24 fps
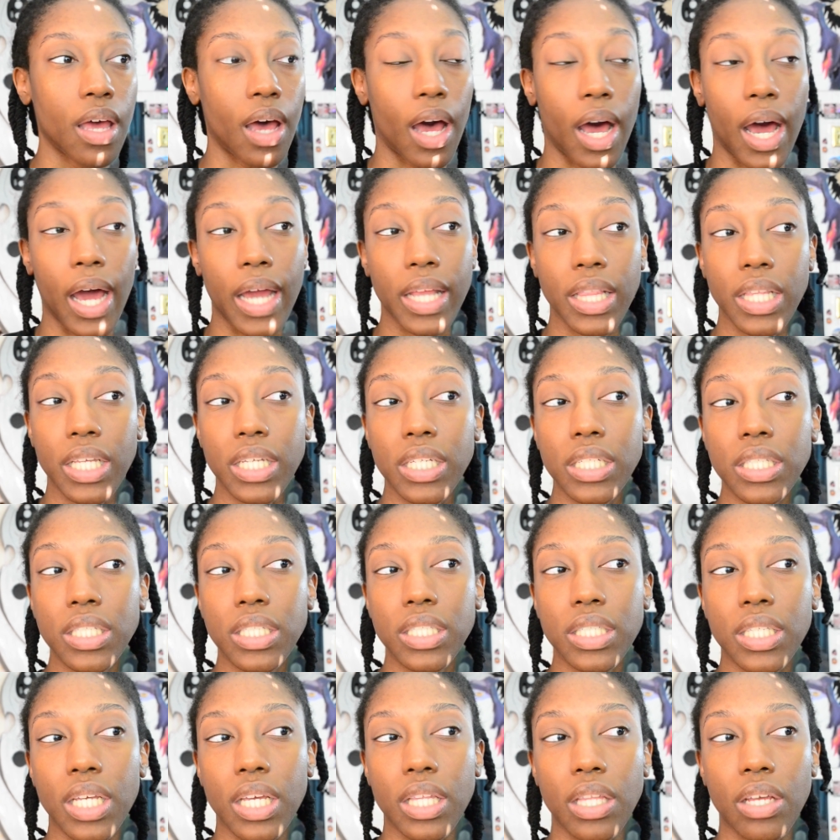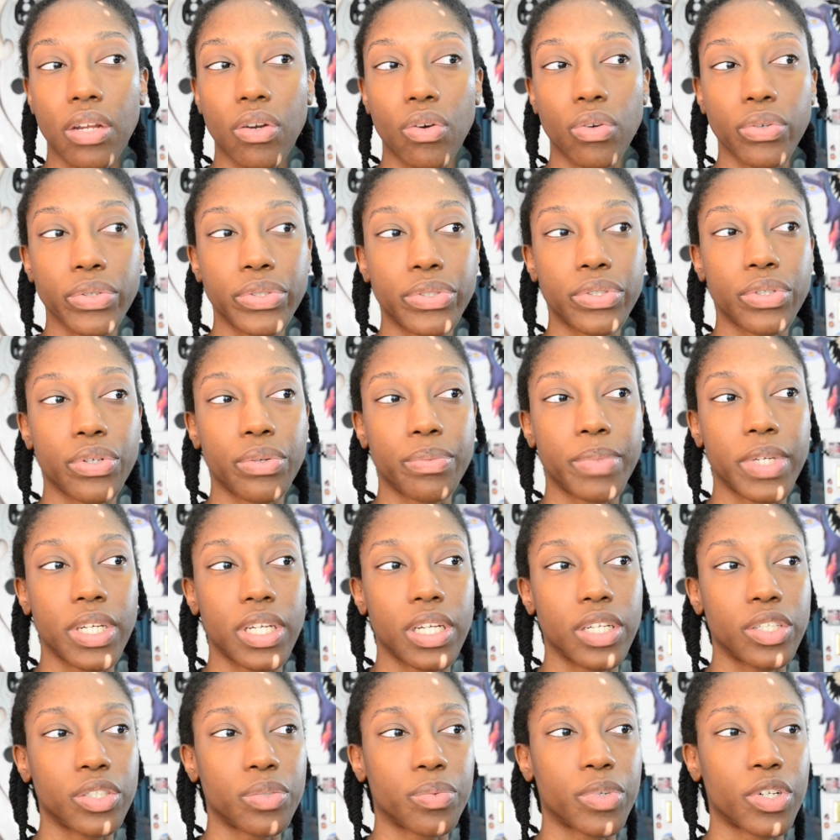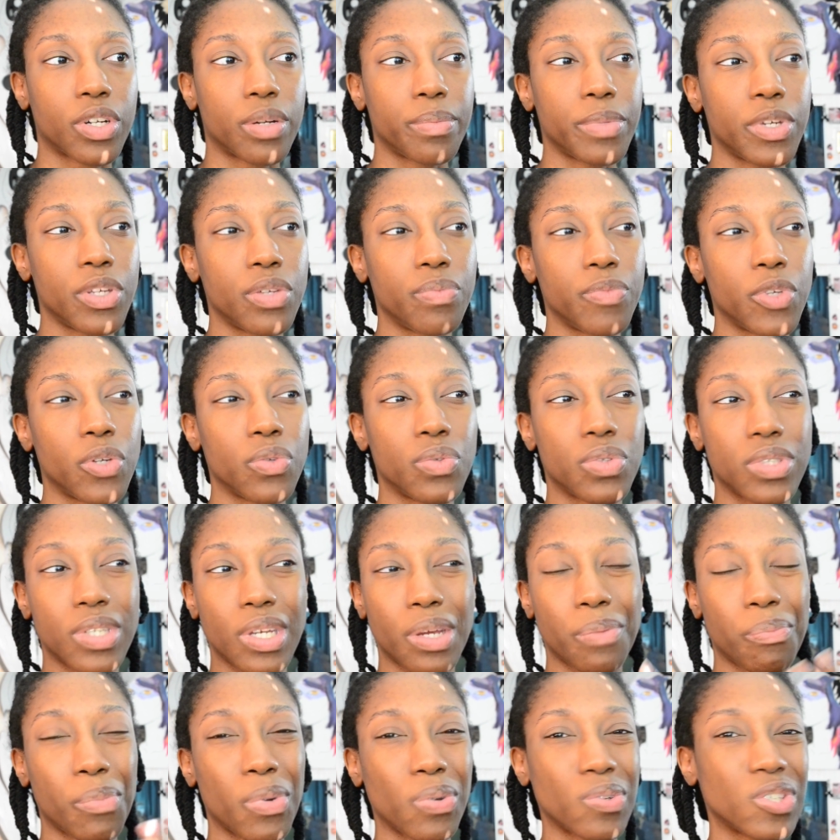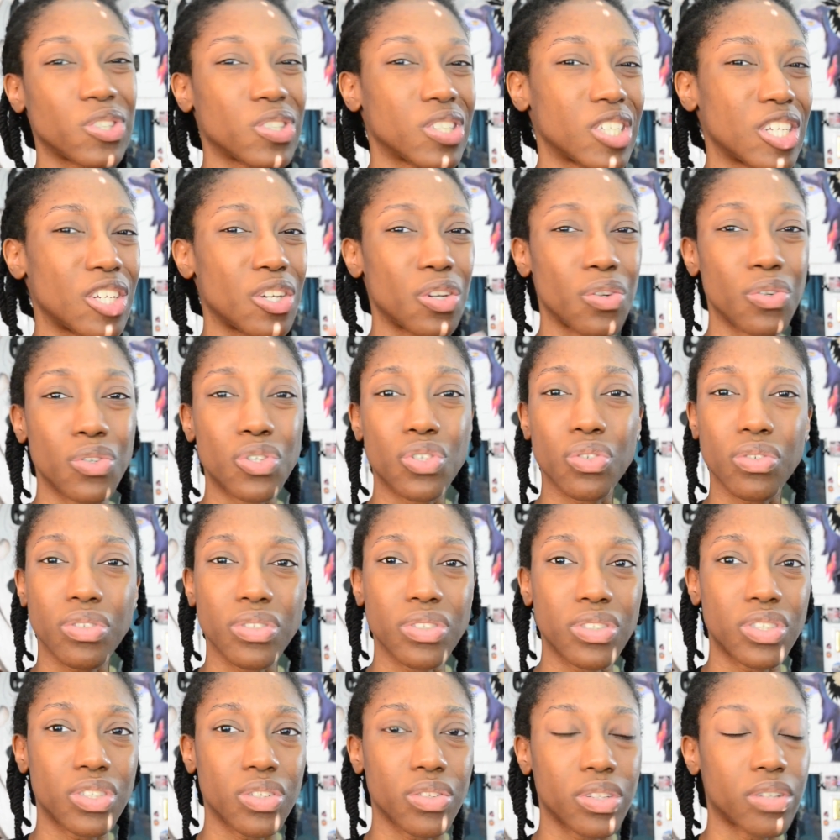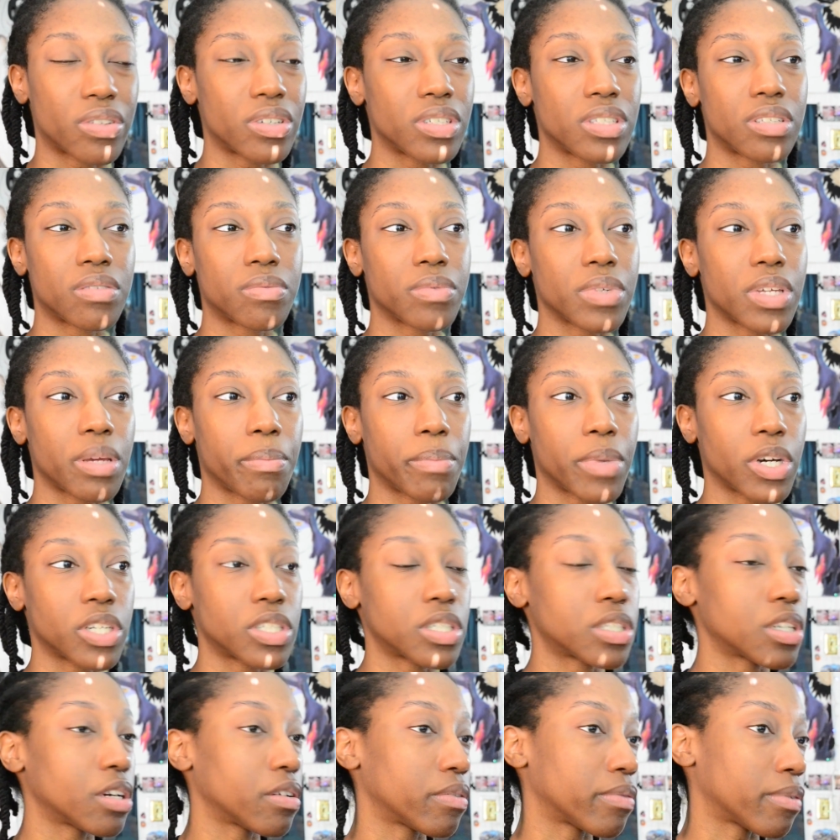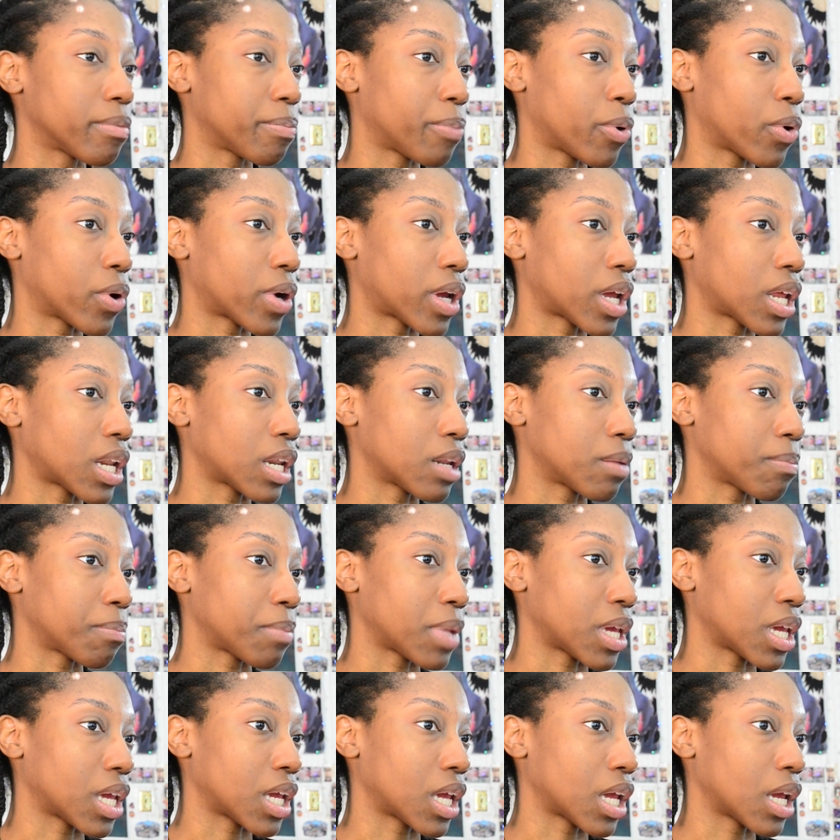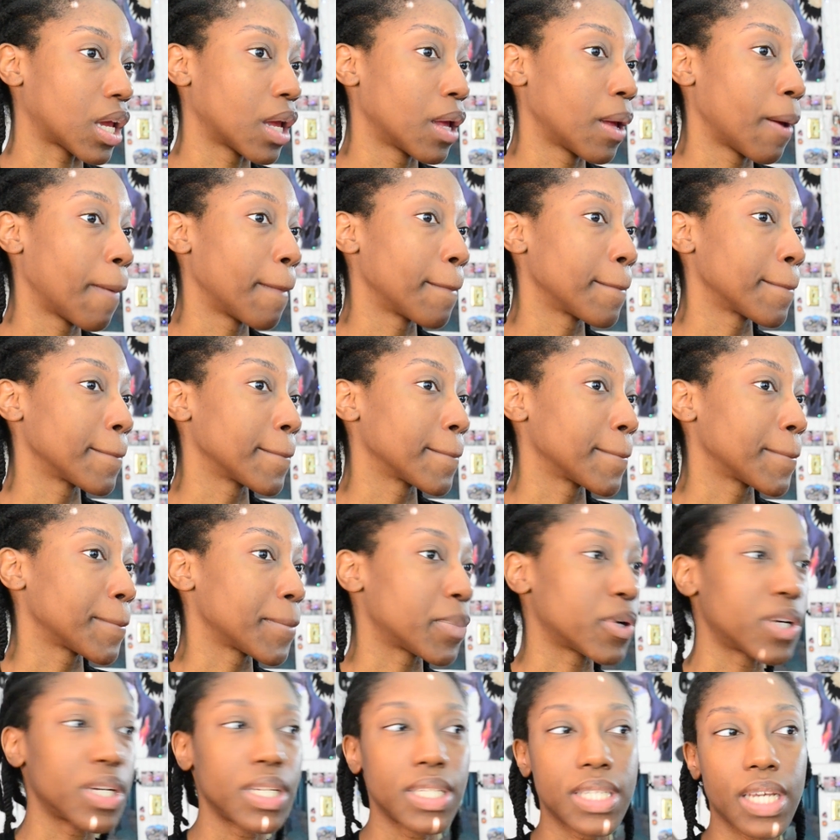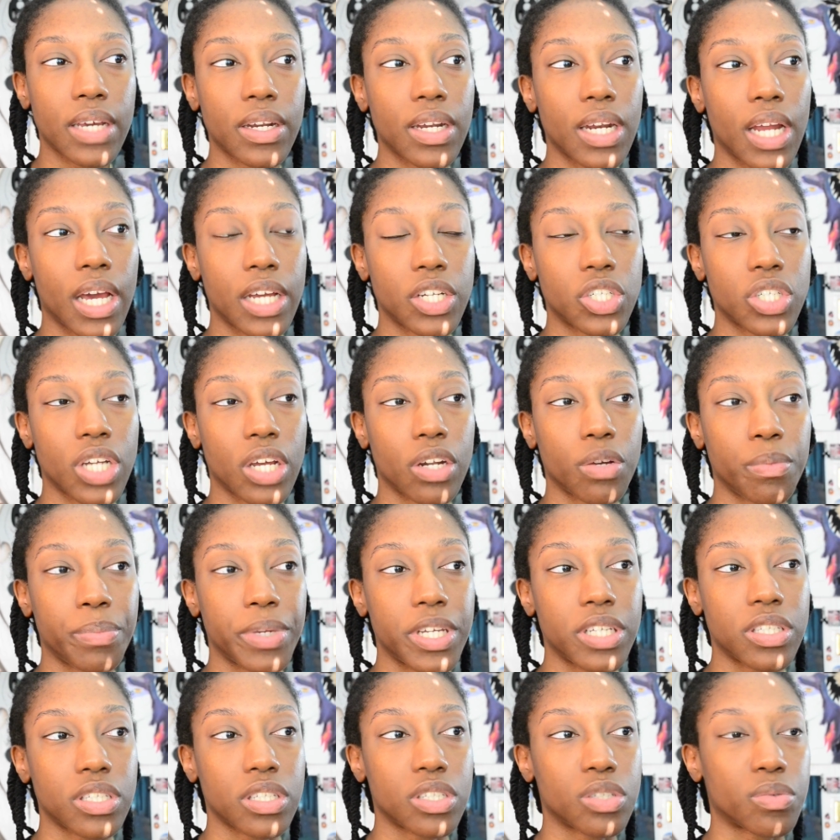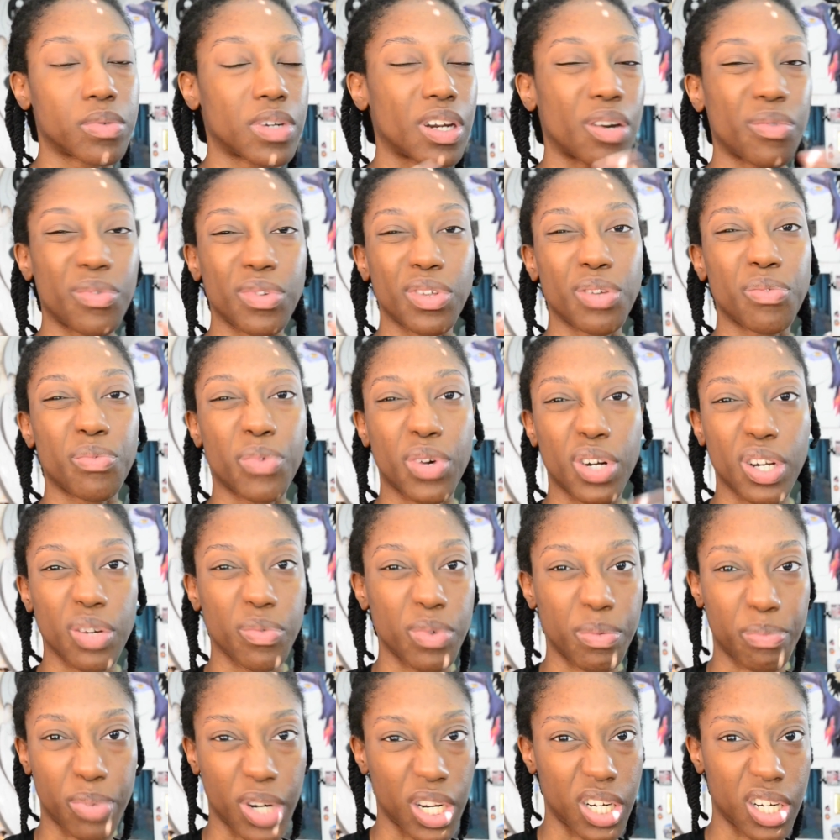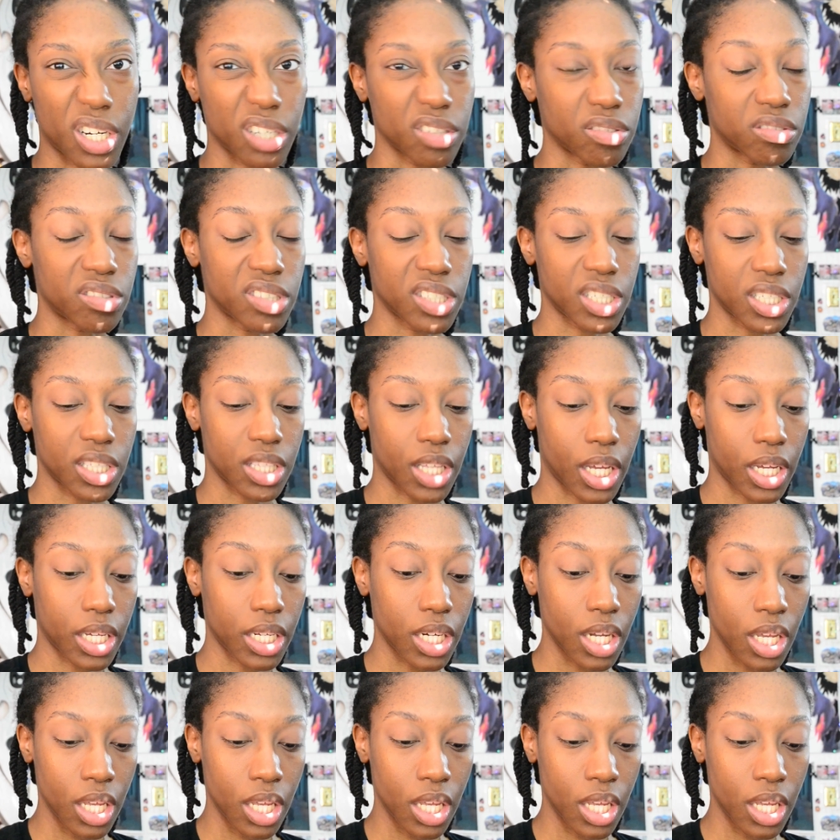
eyelids, and then also because we're going to be using mostly neutrals, so there isn't really much of a point in me putting down an eyeshadow base because we're not really working with bright colors like that.